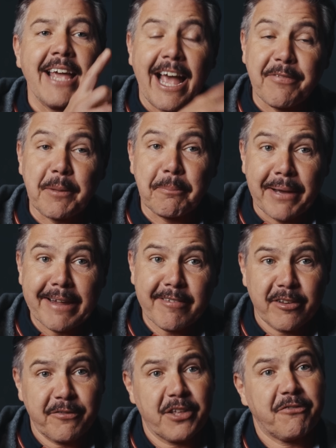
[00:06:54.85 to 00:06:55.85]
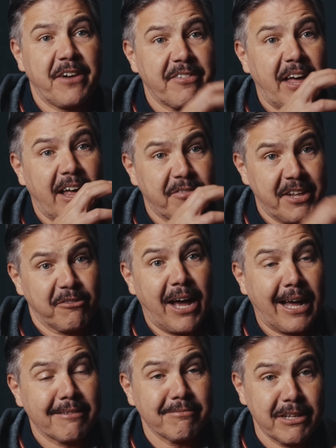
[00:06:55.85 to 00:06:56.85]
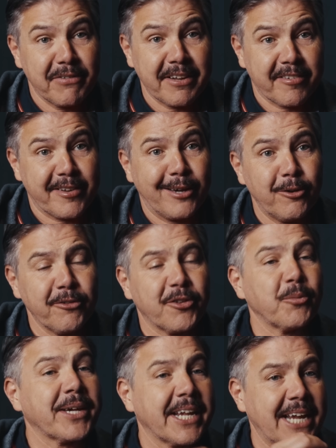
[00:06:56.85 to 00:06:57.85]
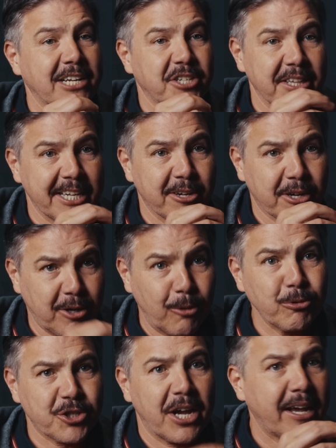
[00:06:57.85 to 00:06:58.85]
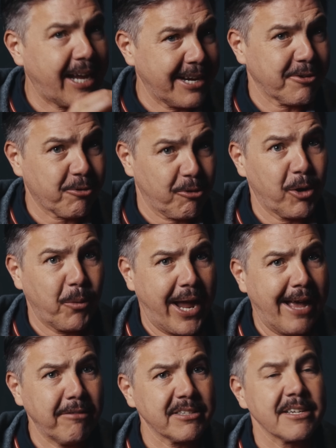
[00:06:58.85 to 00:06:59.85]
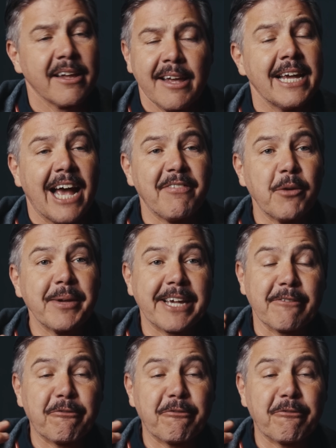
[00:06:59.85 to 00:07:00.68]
At the base of the feather, there are living cells that we can actually culture and grow out, and then we can